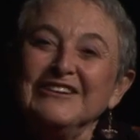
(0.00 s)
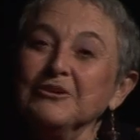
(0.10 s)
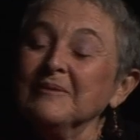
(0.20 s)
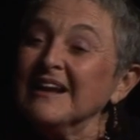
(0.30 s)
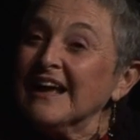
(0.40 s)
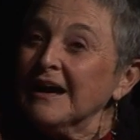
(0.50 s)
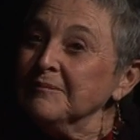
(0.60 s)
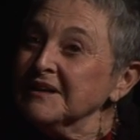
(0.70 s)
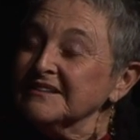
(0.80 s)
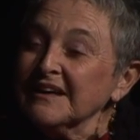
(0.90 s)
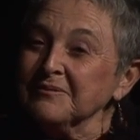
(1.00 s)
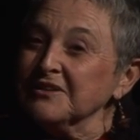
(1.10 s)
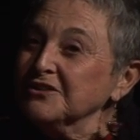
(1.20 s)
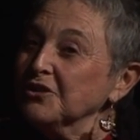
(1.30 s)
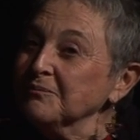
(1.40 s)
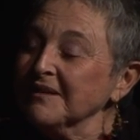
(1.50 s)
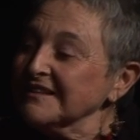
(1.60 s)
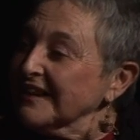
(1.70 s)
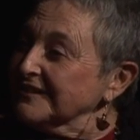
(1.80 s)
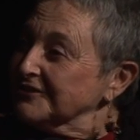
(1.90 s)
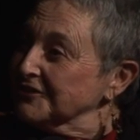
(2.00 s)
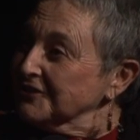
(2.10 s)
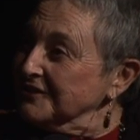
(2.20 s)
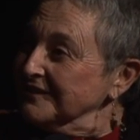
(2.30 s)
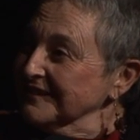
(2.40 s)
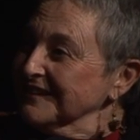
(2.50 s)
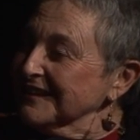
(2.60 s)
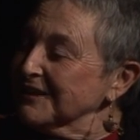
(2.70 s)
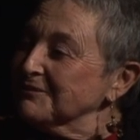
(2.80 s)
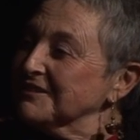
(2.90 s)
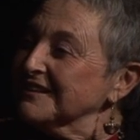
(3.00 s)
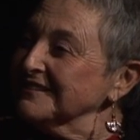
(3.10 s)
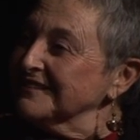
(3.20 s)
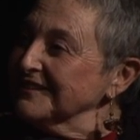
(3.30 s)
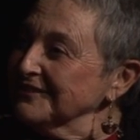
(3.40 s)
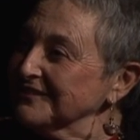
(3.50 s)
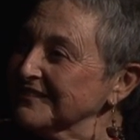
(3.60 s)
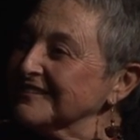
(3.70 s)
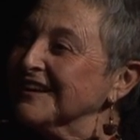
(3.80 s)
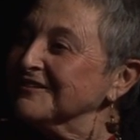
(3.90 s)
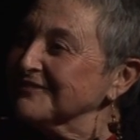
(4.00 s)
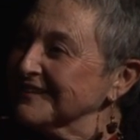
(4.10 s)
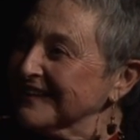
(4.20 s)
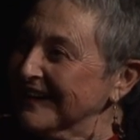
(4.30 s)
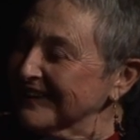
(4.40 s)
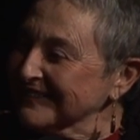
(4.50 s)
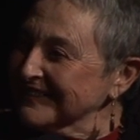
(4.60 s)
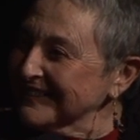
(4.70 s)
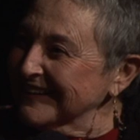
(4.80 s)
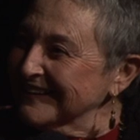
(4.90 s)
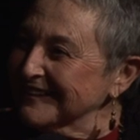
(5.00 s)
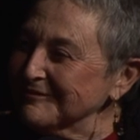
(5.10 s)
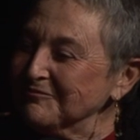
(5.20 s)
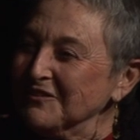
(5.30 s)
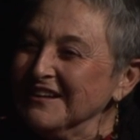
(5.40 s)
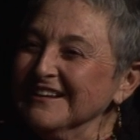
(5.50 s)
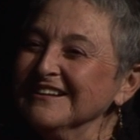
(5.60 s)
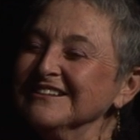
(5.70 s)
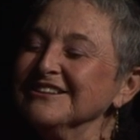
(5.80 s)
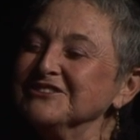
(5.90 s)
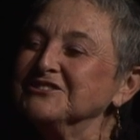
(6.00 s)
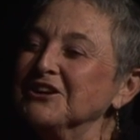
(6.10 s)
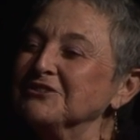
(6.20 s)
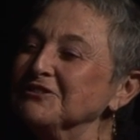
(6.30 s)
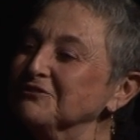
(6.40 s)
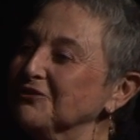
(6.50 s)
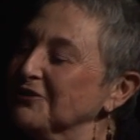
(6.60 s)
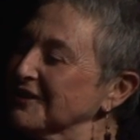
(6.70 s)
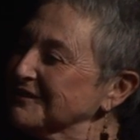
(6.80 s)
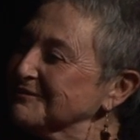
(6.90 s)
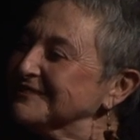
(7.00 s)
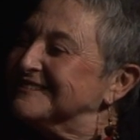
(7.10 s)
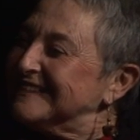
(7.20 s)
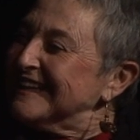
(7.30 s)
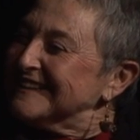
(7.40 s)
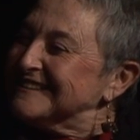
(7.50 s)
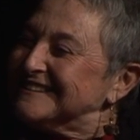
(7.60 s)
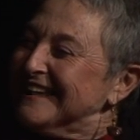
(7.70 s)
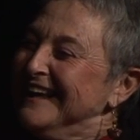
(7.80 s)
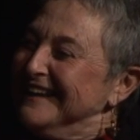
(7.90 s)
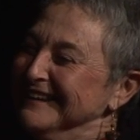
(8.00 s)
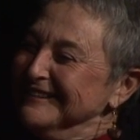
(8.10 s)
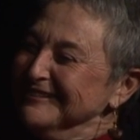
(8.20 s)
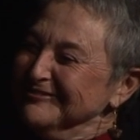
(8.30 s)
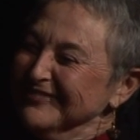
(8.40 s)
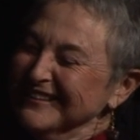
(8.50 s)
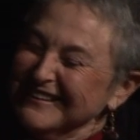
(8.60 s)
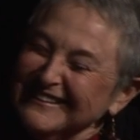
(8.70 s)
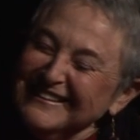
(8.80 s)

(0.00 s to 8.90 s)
And no matter how many times I don't make that turn, it will continue to say, recalculating. The tone of voice will stay the same.